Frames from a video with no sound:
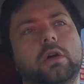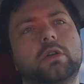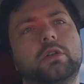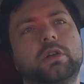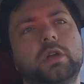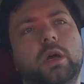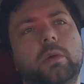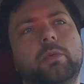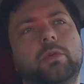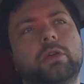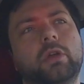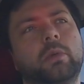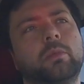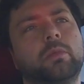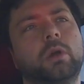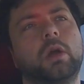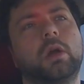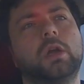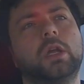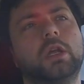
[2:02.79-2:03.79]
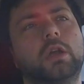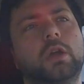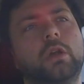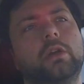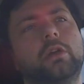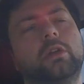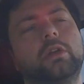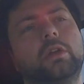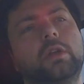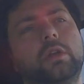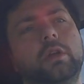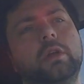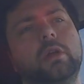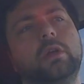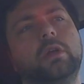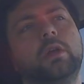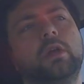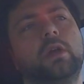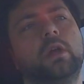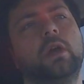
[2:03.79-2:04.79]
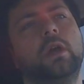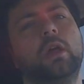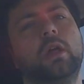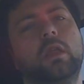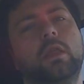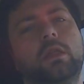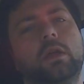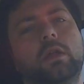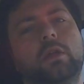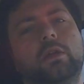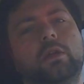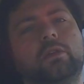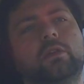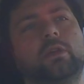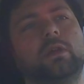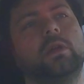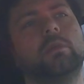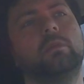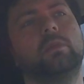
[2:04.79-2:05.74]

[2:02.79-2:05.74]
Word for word: card shops, I'm, i guarantee that there's going